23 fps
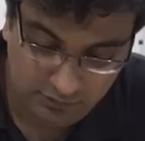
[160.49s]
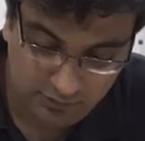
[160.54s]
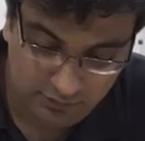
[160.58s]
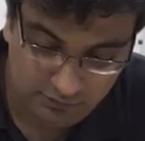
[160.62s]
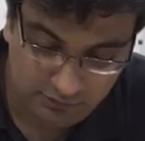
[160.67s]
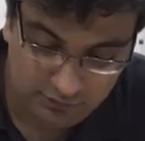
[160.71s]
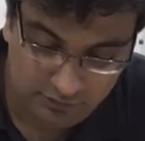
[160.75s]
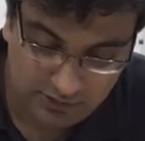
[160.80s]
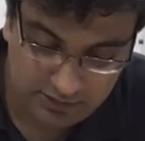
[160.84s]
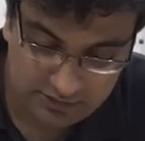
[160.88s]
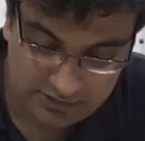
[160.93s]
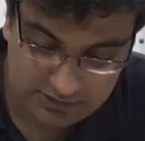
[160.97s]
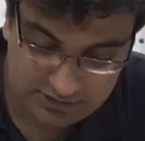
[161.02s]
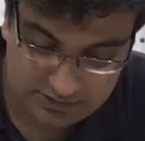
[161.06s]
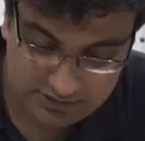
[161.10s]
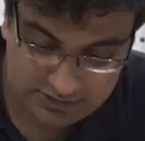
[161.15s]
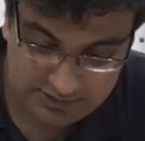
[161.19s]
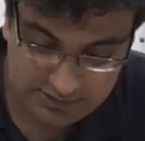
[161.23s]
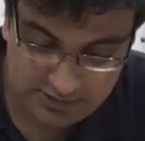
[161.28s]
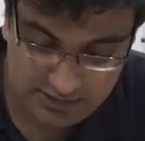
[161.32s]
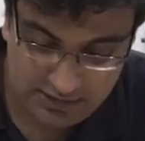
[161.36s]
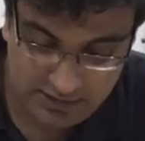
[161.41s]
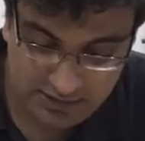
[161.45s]
if you can
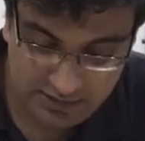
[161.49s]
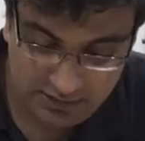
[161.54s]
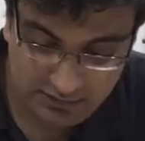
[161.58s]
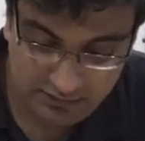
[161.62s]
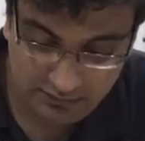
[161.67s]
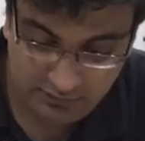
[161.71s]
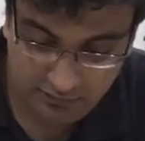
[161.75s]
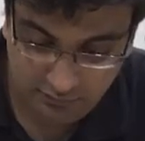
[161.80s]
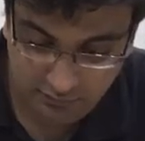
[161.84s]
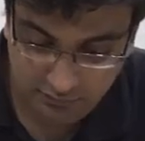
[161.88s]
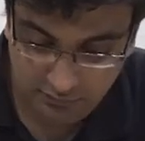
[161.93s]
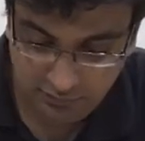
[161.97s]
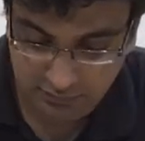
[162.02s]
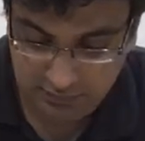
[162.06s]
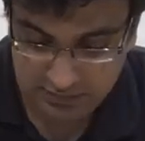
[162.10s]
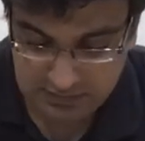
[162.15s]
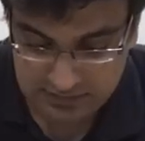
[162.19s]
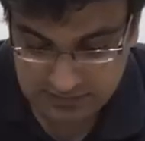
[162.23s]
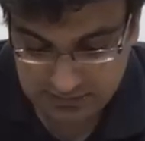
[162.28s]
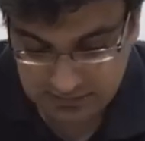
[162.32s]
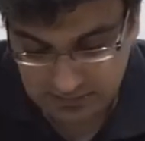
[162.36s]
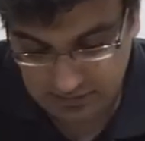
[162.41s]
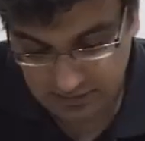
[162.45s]
see,
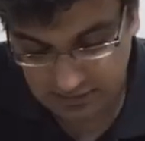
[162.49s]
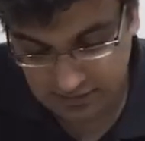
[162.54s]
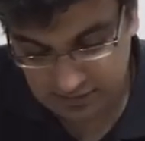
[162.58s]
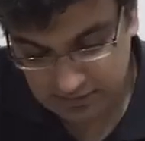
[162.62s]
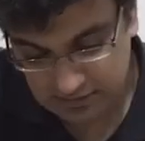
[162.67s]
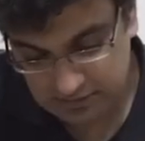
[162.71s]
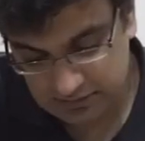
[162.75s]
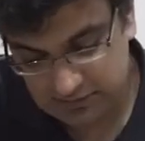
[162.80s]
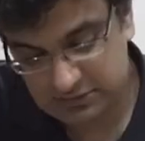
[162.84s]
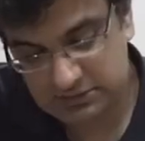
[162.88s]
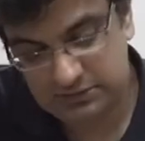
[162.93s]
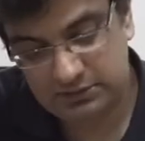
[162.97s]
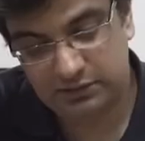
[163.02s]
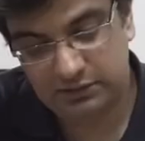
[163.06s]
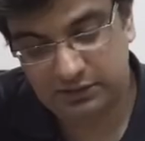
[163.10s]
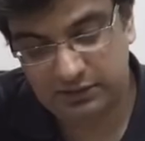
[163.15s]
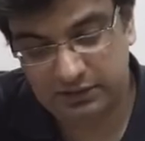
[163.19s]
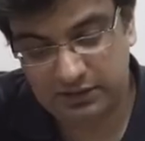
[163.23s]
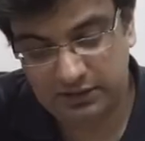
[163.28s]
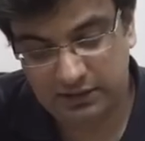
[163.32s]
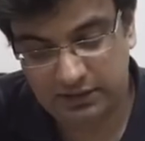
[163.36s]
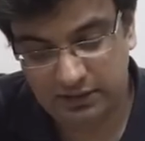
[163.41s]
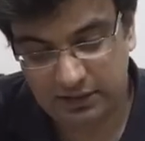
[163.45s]
this is
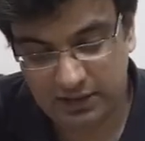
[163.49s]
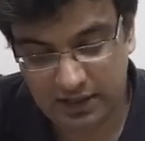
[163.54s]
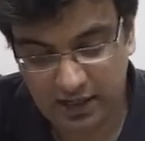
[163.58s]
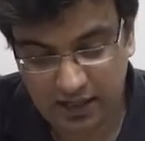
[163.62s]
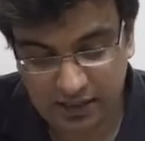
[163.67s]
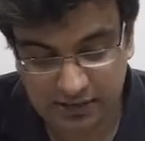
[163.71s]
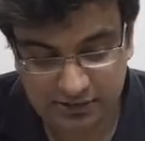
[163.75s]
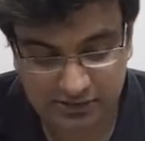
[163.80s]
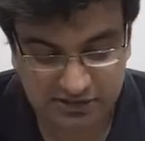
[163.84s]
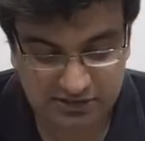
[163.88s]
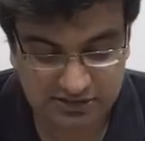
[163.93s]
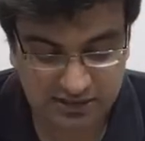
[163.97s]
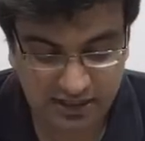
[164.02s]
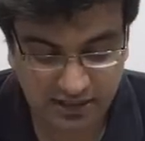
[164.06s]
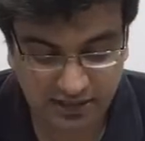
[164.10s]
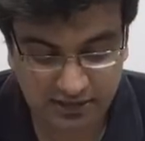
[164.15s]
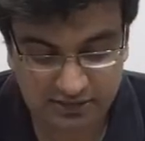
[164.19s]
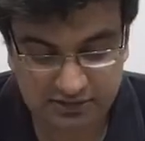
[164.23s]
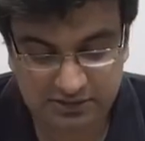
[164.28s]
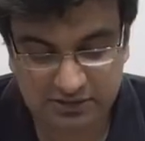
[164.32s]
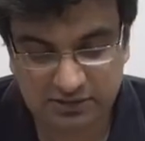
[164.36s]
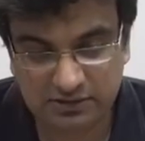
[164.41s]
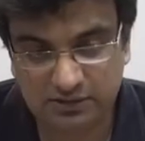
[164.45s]
the large
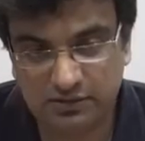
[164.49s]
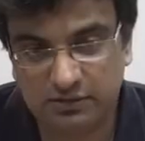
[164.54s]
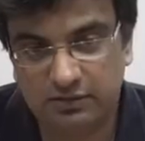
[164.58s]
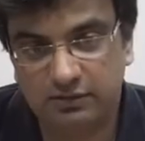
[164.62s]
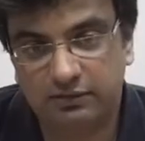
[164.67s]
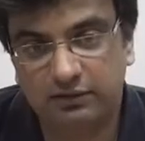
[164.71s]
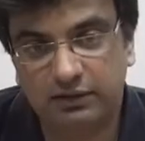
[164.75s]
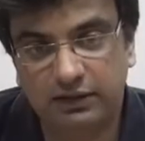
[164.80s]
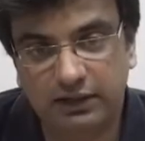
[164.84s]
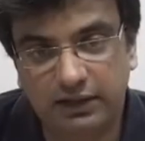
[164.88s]
size, the